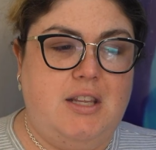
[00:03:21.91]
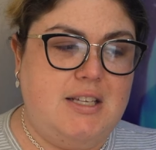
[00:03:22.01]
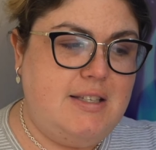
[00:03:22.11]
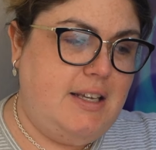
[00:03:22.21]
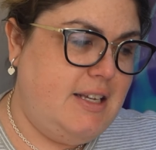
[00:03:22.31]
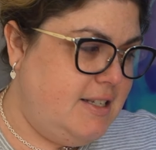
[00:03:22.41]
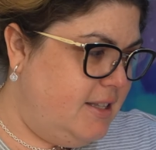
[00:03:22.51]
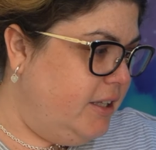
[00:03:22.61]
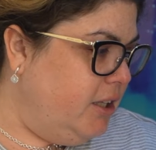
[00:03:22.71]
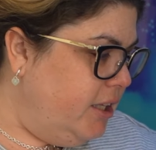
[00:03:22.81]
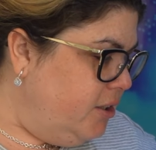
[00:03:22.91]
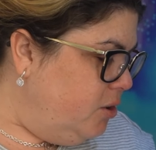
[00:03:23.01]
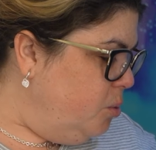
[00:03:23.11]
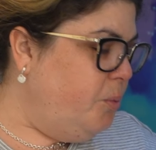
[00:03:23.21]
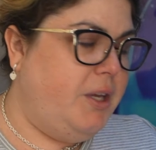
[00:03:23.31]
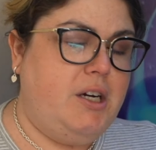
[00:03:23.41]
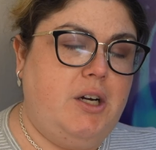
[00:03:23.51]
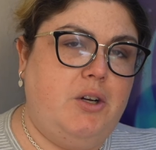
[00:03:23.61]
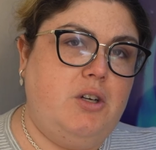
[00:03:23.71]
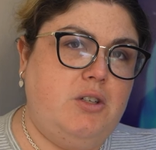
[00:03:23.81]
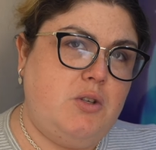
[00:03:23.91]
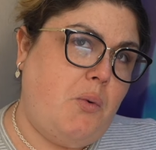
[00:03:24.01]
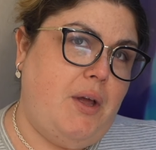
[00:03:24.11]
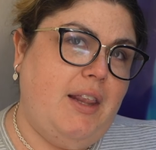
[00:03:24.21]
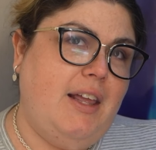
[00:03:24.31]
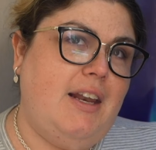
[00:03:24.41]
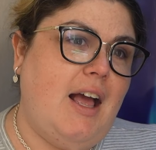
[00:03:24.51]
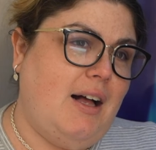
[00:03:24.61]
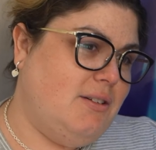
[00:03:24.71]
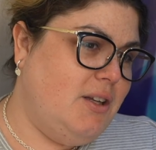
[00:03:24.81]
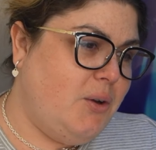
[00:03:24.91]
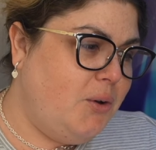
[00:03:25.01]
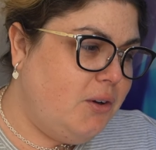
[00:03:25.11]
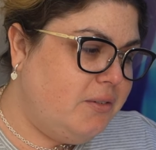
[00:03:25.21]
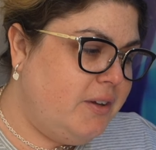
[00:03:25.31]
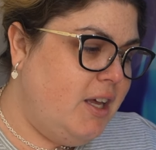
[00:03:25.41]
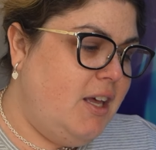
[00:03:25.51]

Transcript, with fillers: this is the little weird toilet alcove.